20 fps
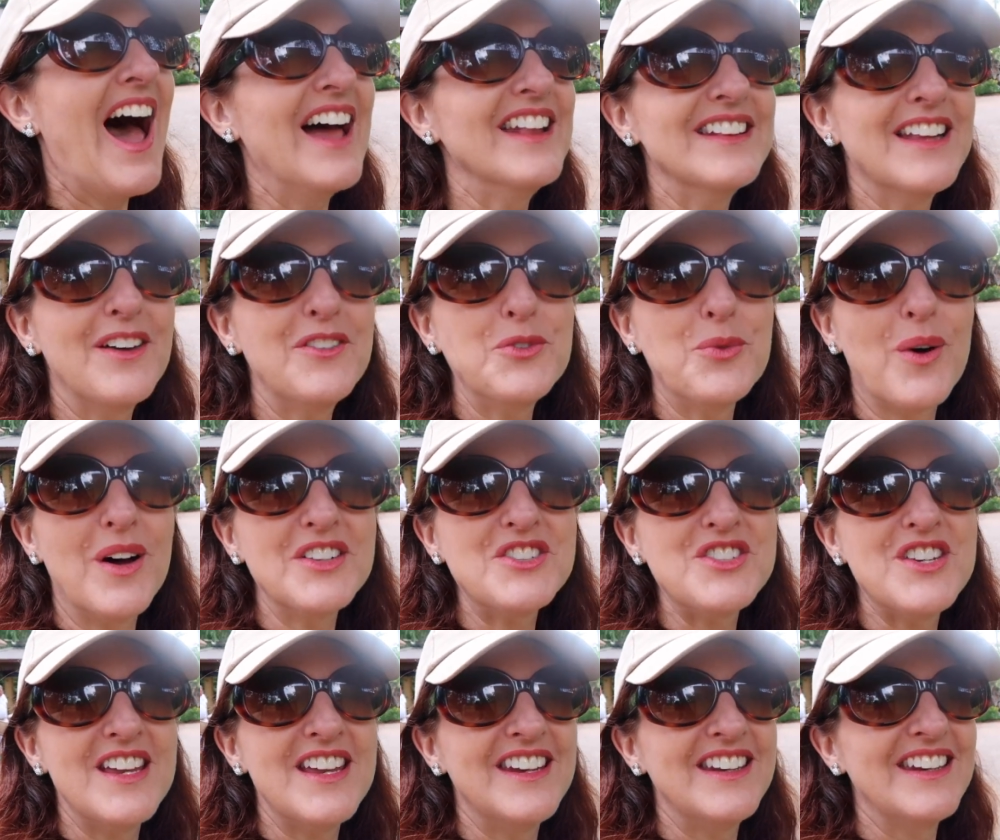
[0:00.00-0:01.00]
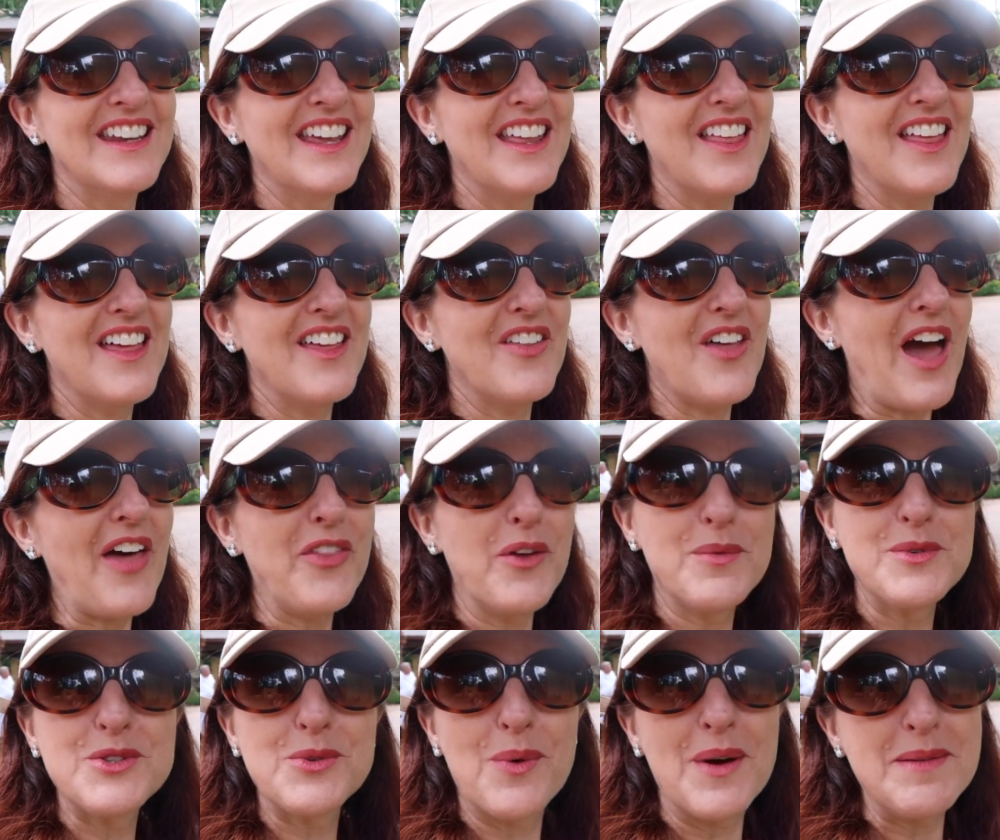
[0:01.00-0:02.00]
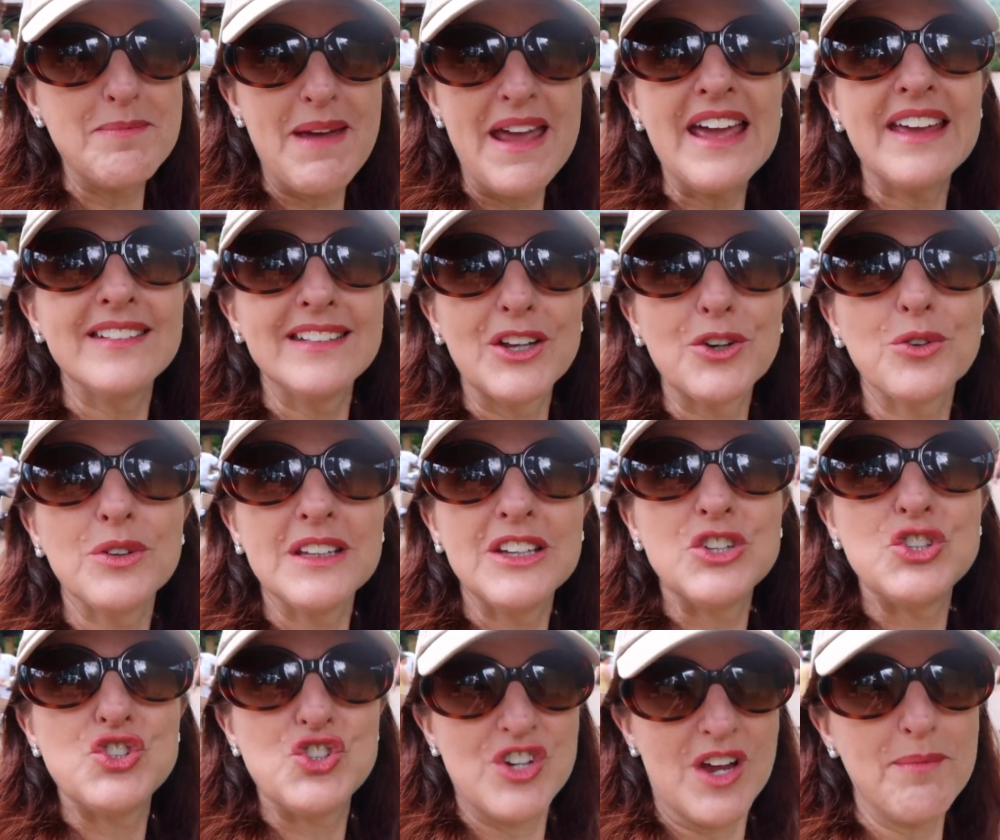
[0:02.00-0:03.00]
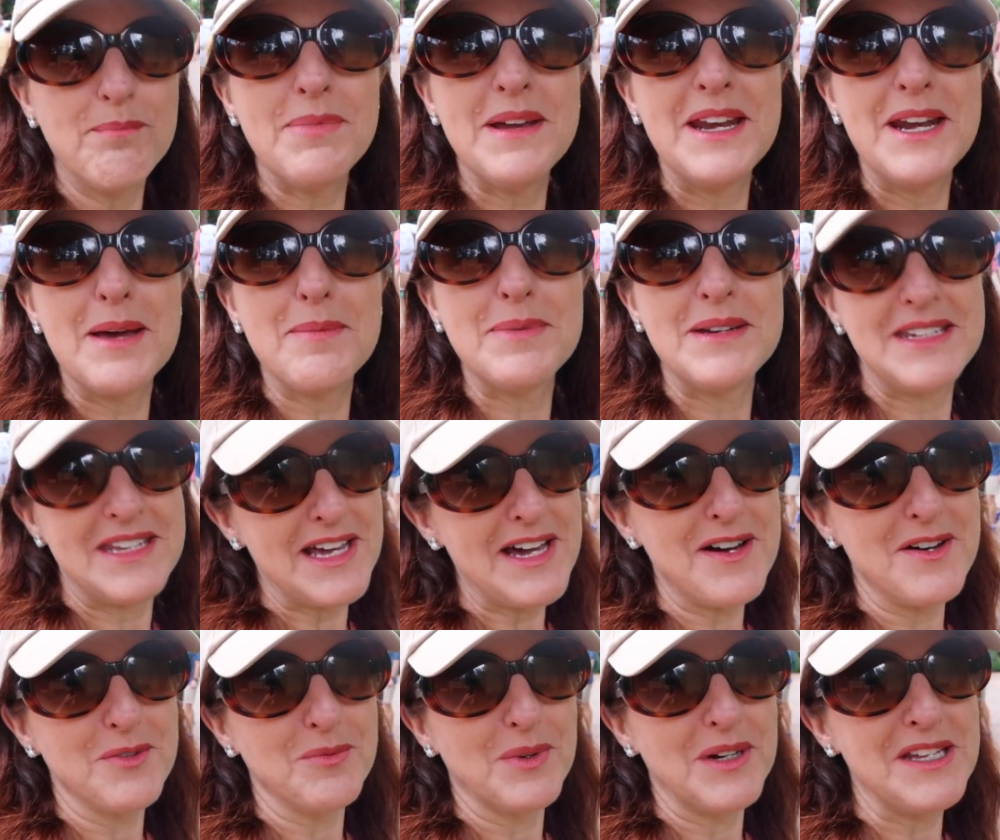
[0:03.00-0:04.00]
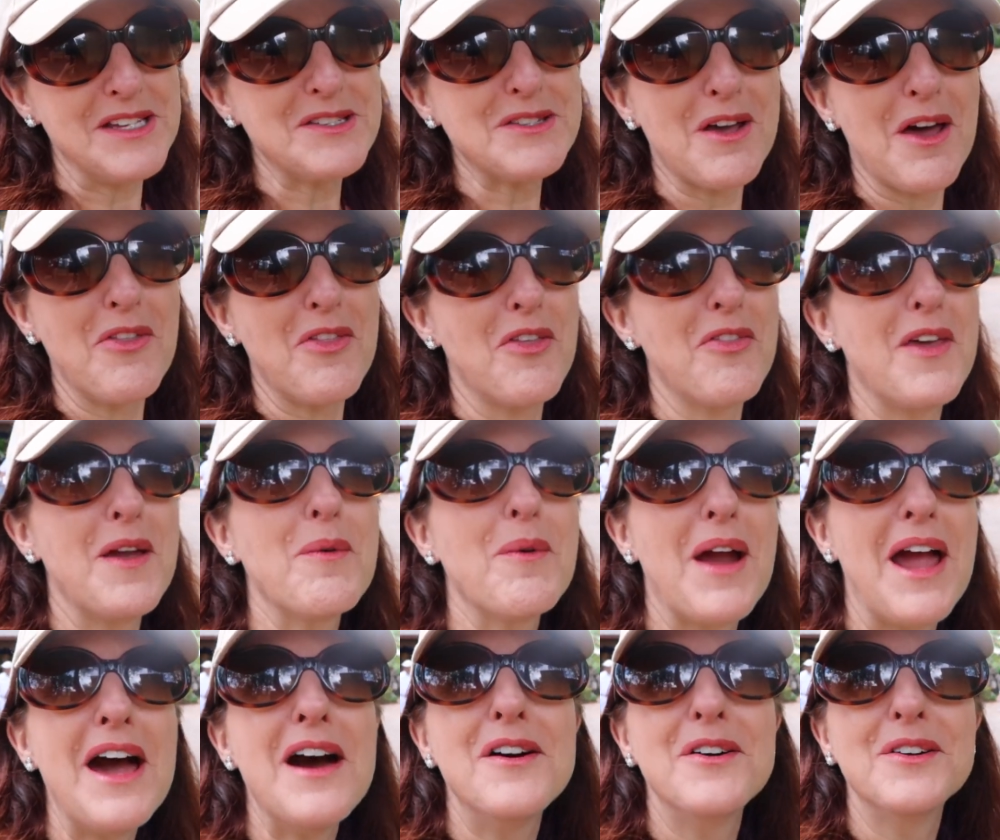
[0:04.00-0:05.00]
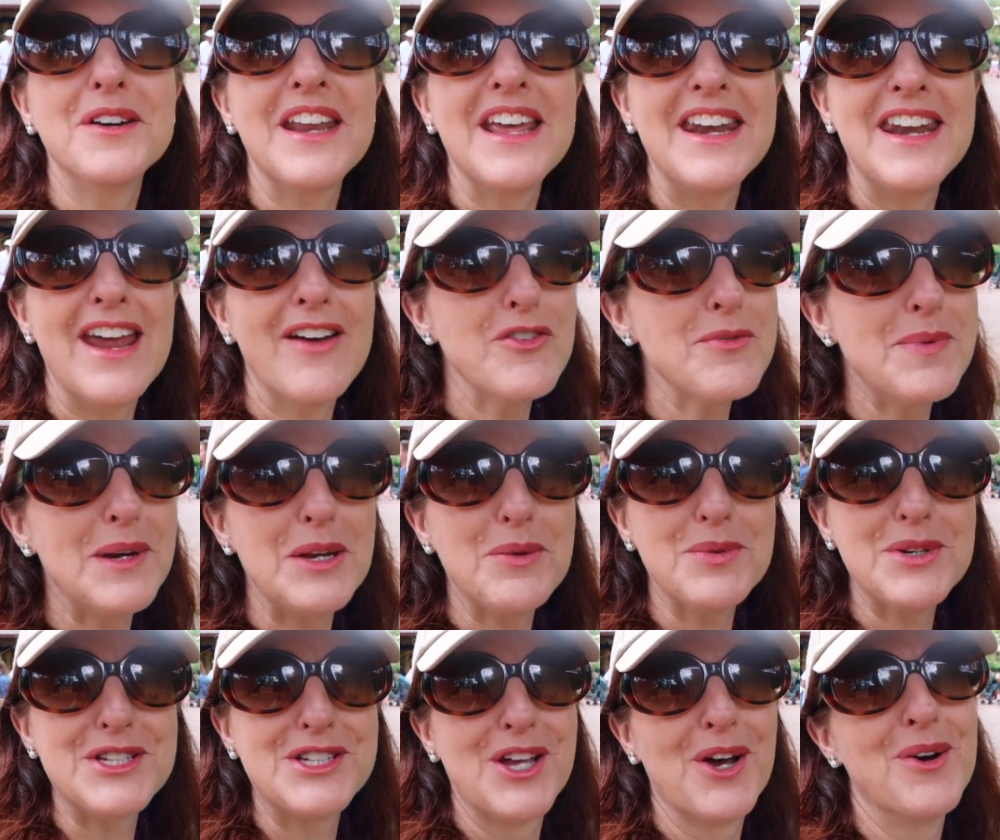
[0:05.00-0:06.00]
I loved watching there was one man literally jumping up and down when he saw that they were out and everybody was